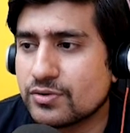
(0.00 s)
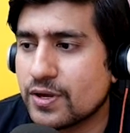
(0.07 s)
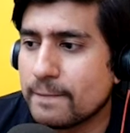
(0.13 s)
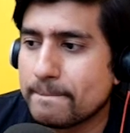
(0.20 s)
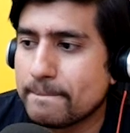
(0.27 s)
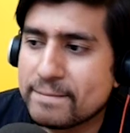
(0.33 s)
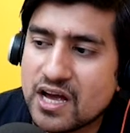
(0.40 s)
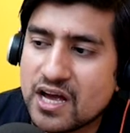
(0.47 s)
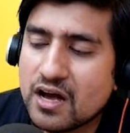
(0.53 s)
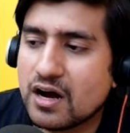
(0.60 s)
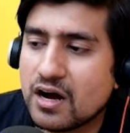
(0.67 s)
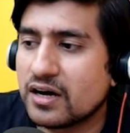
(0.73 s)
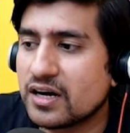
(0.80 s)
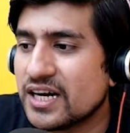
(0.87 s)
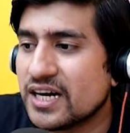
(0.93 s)
Okay,
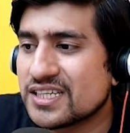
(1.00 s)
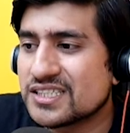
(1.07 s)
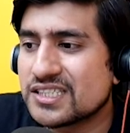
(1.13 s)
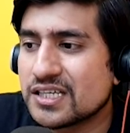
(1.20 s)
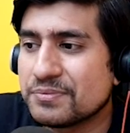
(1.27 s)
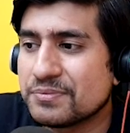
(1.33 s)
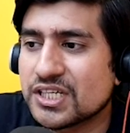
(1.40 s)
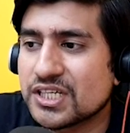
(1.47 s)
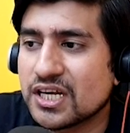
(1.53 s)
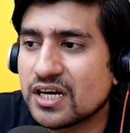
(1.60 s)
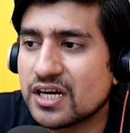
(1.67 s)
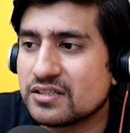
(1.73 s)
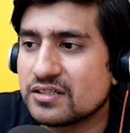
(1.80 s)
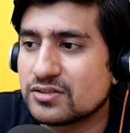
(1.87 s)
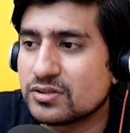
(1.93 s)
early testing basic
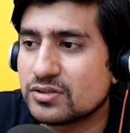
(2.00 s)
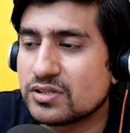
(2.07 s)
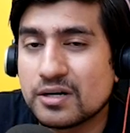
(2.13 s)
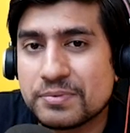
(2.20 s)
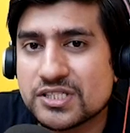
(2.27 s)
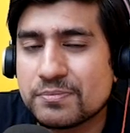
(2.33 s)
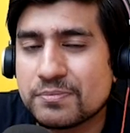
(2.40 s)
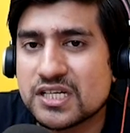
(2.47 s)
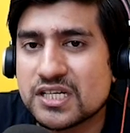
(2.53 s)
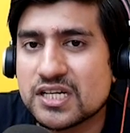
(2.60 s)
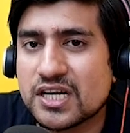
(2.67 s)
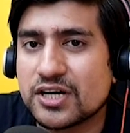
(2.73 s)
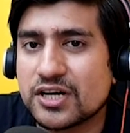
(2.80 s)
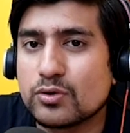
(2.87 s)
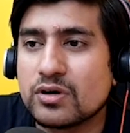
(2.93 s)
uh, the third principle is
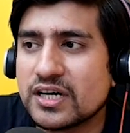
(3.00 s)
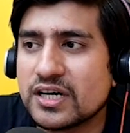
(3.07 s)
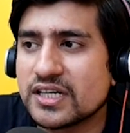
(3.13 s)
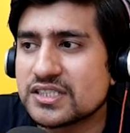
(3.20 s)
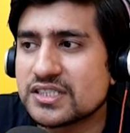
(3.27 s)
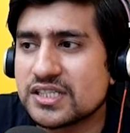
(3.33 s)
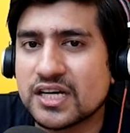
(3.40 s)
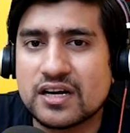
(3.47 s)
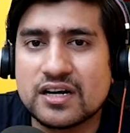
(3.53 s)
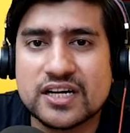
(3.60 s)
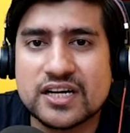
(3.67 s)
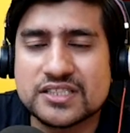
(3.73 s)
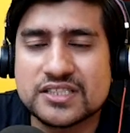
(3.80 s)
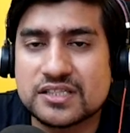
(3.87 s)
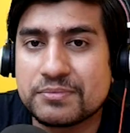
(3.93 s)
related to early testing. Early
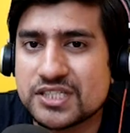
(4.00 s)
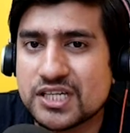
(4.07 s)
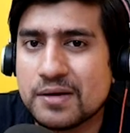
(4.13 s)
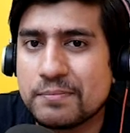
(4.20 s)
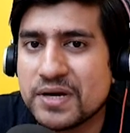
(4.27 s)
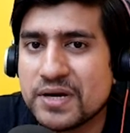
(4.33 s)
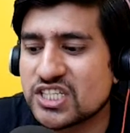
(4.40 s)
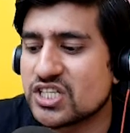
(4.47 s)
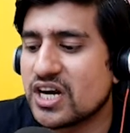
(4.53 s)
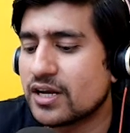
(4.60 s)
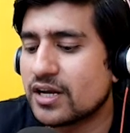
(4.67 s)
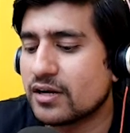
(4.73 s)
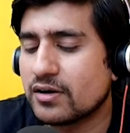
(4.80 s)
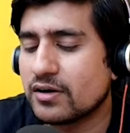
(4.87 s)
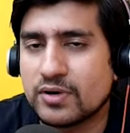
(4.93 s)
testing basically means
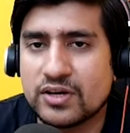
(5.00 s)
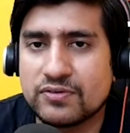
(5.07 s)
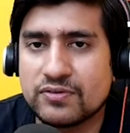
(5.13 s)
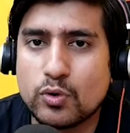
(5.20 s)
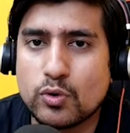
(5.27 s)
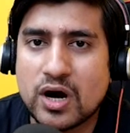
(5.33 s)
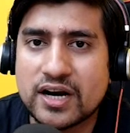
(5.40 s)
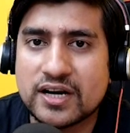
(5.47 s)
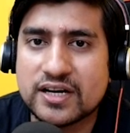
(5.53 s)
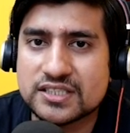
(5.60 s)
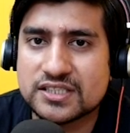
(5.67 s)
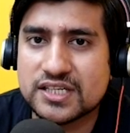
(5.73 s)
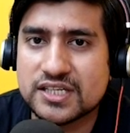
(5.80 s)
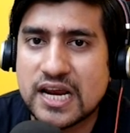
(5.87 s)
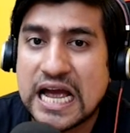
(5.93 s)
that if you are
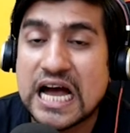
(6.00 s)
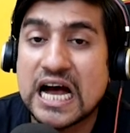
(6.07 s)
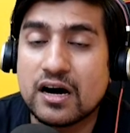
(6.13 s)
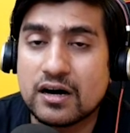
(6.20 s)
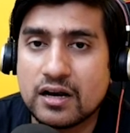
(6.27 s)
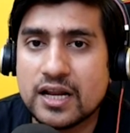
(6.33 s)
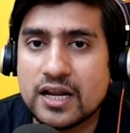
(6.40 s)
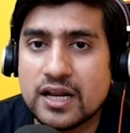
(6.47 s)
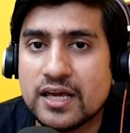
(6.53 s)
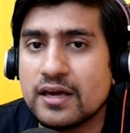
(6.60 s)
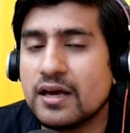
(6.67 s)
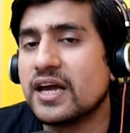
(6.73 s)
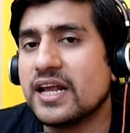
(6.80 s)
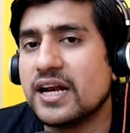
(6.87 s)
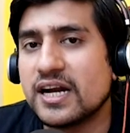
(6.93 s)
testing
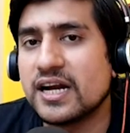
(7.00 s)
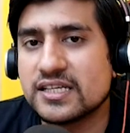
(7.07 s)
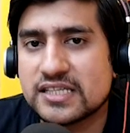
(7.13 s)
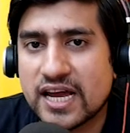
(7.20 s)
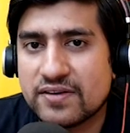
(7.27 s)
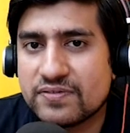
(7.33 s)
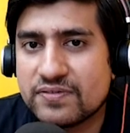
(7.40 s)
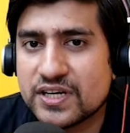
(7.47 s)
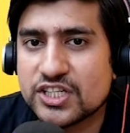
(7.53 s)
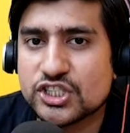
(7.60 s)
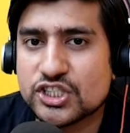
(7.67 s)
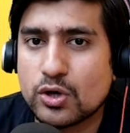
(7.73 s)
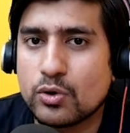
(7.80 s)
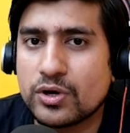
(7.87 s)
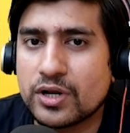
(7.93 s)
early in a design
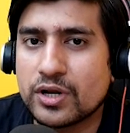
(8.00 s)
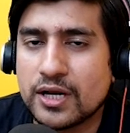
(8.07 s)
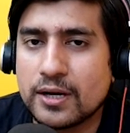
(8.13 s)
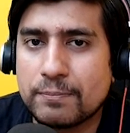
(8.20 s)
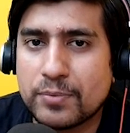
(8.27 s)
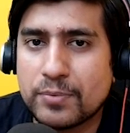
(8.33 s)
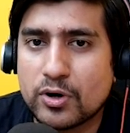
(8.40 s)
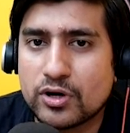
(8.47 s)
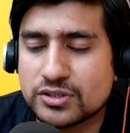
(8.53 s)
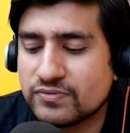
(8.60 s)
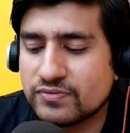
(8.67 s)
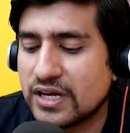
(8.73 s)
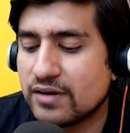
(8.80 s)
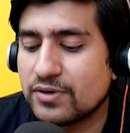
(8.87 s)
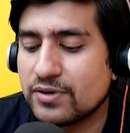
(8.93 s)
phase or in a product,
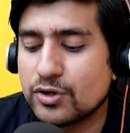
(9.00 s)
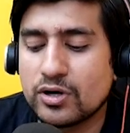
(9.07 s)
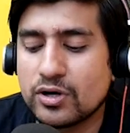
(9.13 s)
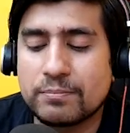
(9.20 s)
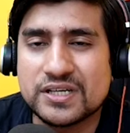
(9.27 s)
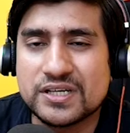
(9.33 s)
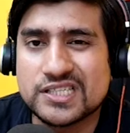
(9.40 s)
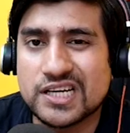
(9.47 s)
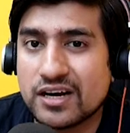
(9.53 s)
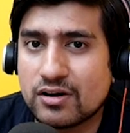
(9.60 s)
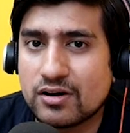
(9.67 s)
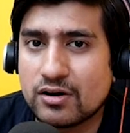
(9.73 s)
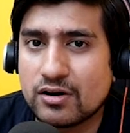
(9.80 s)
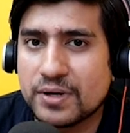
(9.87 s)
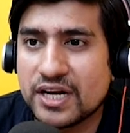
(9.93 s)
whenever you are basically
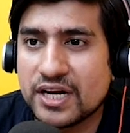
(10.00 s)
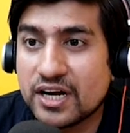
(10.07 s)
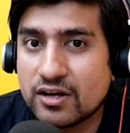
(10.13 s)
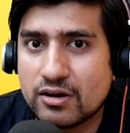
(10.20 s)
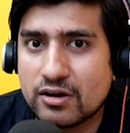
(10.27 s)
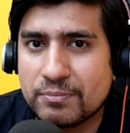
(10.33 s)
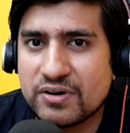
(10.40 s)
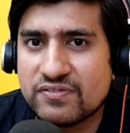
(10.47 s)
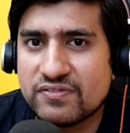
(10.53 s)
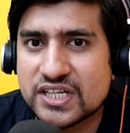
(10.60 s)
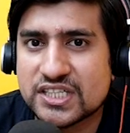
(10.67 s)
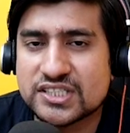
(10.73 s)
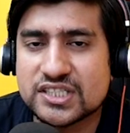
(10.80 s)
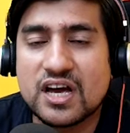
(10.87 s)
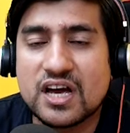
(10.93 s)
develop in a development
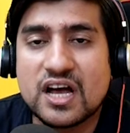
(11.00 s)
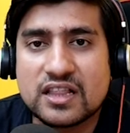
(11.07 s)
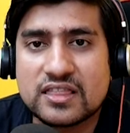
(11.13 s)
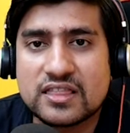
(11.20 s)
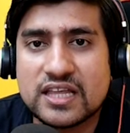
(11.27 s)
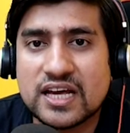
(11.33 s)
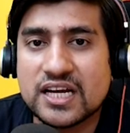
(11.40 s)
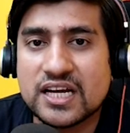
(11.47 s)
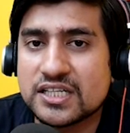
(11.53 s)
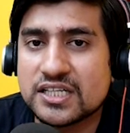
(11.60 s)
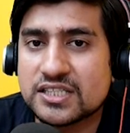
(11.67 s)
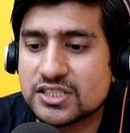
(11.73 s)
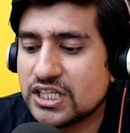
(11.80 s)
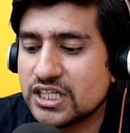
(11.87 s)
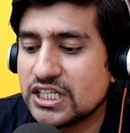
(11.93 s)
phase, then it
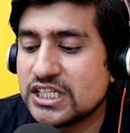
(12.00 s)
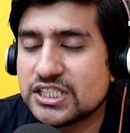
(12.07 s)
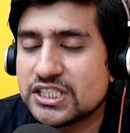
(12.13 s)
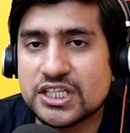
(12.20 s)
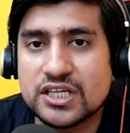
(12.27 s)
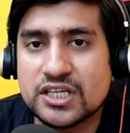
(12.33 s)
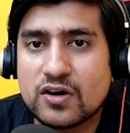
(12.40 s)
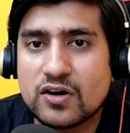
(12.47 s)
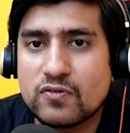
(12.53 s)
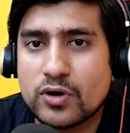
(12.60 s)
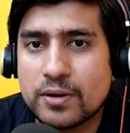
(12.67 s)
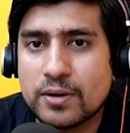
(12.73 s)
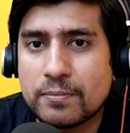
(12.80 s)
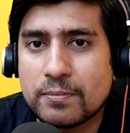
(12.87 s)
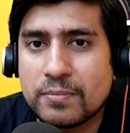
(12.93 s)
is easy
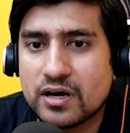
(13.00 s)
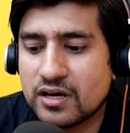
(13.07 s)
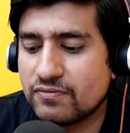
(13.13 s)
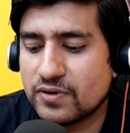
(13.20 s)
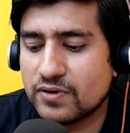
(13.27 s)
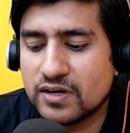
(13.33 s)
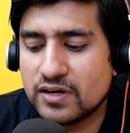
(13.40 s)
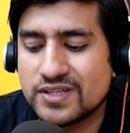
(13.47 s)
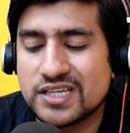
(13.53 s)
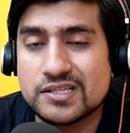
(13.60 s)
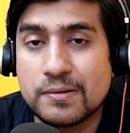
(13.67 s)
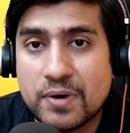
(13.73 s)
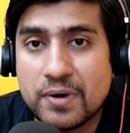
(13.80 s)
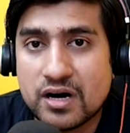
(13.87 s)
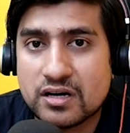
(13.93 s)
for a if, if there is
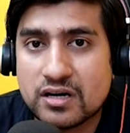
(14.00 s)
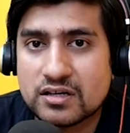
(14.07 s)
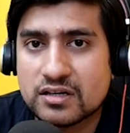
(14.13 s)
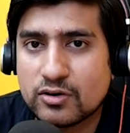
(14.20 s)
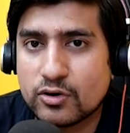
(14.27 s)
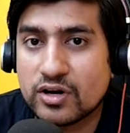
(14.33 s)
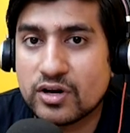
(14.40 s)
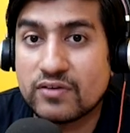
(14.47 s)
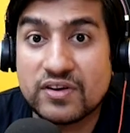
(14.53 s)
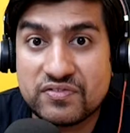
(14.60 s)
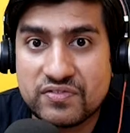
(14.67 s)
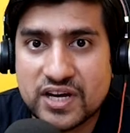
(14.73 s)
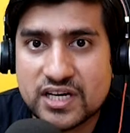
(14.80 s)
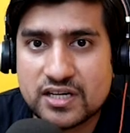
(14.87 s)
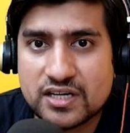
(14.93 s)
a bug or a
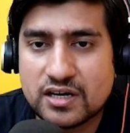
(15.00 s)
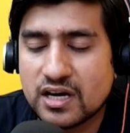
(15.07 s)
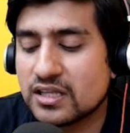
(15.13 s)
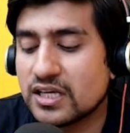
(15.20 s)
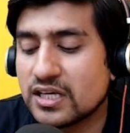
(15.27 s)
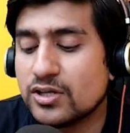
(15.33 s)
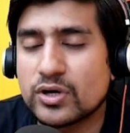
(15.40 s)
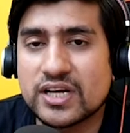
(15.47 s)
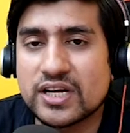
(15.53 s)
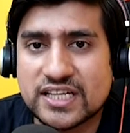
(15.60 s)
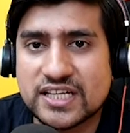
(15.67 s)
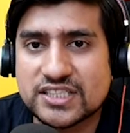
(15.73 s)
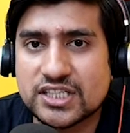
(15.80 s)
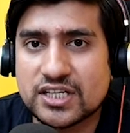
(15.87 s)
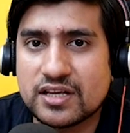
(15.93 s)
defect, then you can
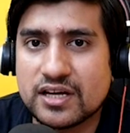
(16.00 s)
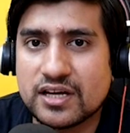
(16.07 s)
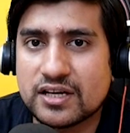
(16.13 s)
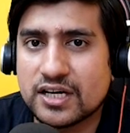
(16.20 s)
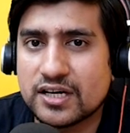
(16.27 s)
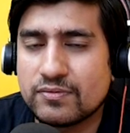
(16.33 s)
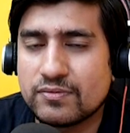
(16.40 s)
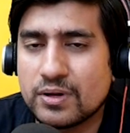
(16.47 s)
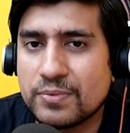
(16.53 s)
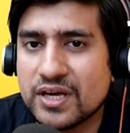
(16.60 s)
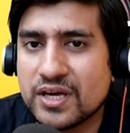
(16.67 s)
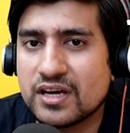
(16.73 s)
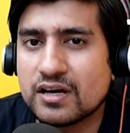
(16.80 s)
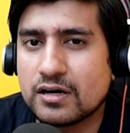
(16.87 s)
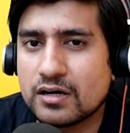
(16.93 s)
catch it, then it will
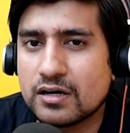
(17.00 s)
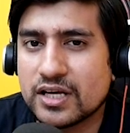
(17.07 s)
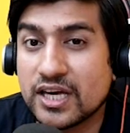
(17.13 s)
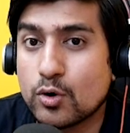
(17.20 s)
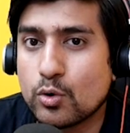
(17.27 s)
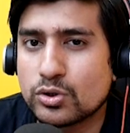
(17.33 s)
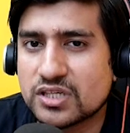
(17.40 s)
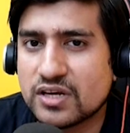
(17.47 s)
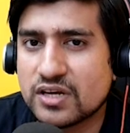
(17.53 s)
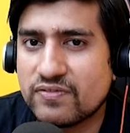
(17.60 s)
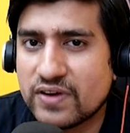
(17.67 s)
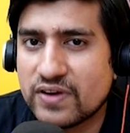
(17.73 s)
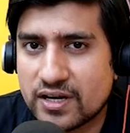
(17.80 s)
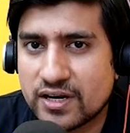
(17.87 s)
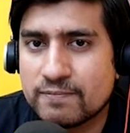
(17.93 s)
be uh, a cost
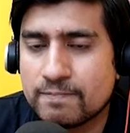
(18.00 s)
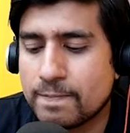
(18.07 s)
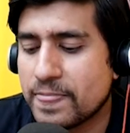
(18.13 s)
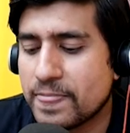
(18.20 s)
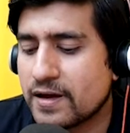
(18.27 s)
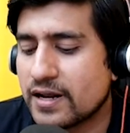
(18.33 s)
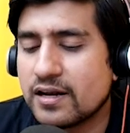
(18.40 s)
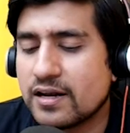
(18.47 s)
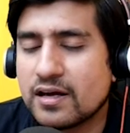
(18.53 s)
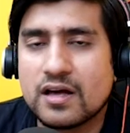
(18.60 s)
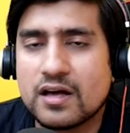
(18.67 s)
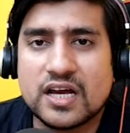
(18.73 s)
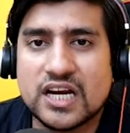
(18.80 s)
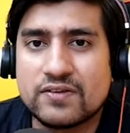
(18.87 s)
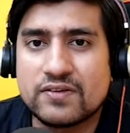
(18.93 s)
effective, right?
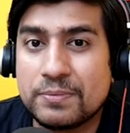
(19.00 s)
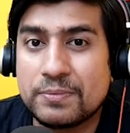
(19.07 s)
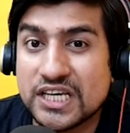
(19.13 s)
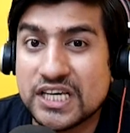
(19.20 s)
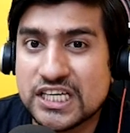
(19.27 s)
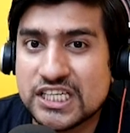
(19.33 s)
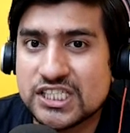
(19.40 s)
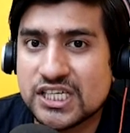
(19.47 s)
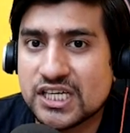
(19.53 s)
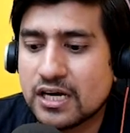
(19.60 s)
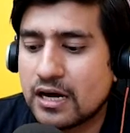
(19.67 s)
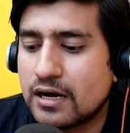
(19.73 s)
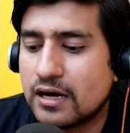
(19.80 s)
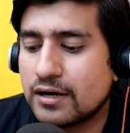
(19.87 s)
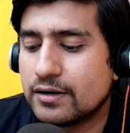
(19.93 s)
It will be easy
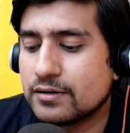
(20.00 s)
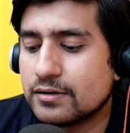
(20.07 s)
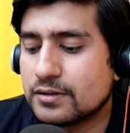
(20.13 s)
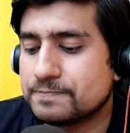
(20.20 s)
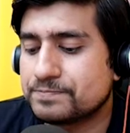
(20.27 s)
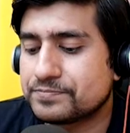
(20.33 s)
and uh,